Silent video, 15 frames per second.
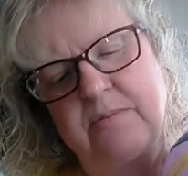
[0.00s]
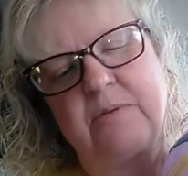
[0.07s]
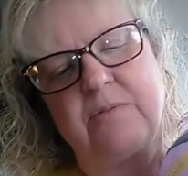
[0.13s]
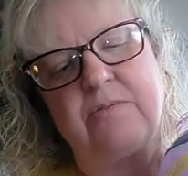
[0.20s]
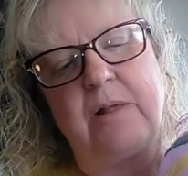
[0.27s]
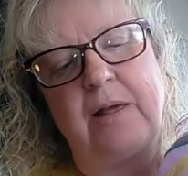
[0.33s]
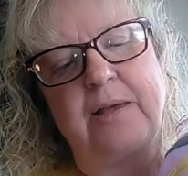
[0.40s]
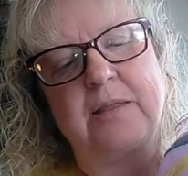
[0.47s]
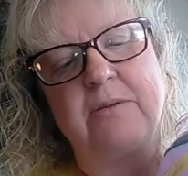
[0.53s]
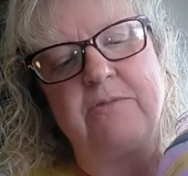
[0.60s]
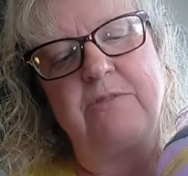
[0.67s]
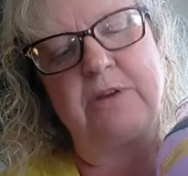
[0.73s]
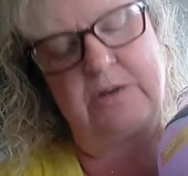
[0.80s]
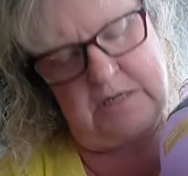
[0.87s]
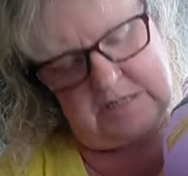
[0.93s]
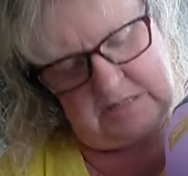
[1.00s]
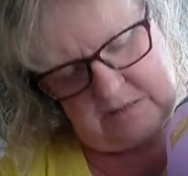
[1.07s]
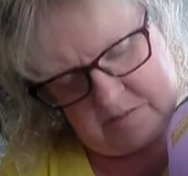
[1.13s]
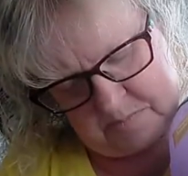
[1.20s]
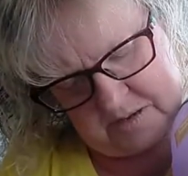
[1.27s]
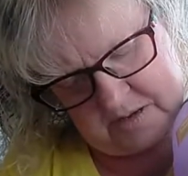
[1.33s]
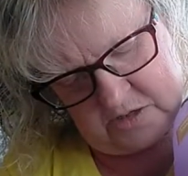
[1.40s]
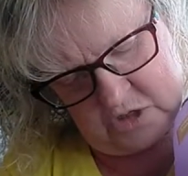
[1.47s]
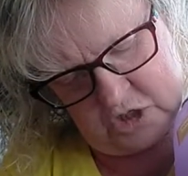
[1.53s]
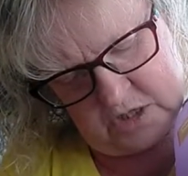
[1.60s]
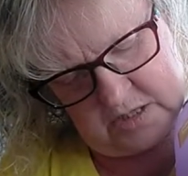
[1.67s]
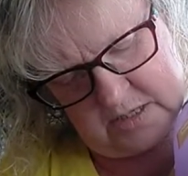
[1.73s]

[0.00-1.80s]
the like the very tip edge.